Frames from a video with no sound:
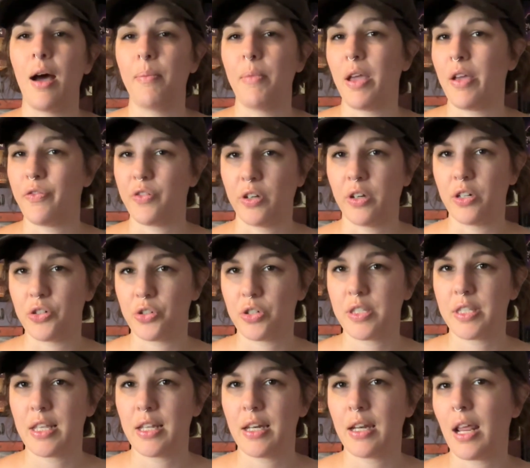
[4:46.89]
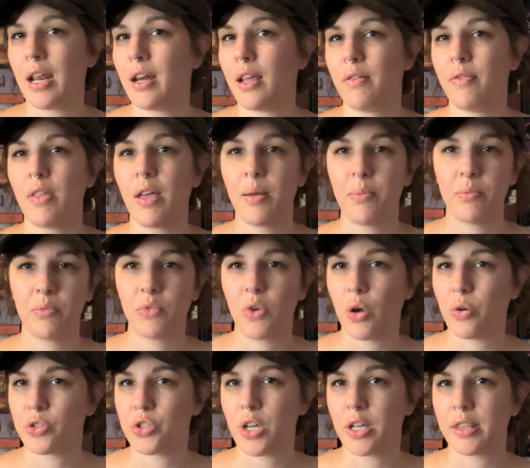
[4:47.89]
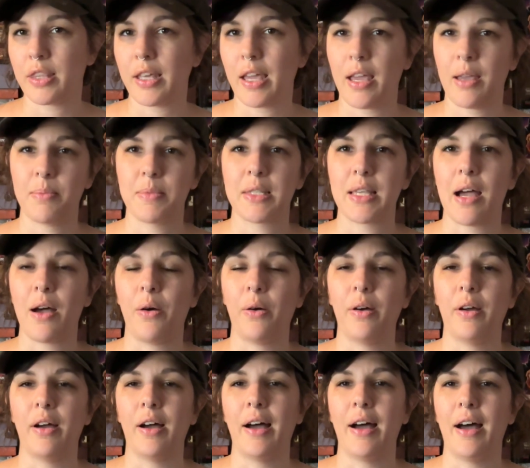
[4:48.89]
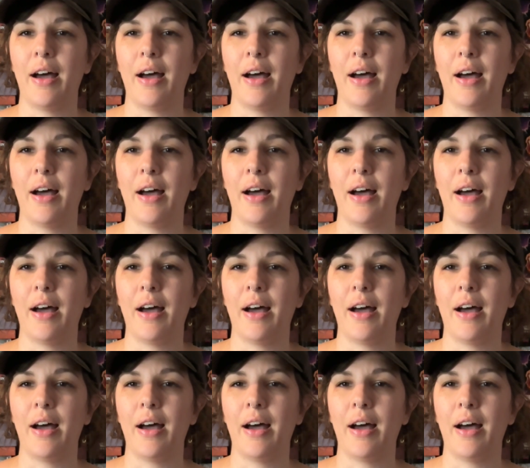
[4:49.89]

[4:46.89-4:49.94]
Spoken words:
If you're interested in any of them, go check the games out.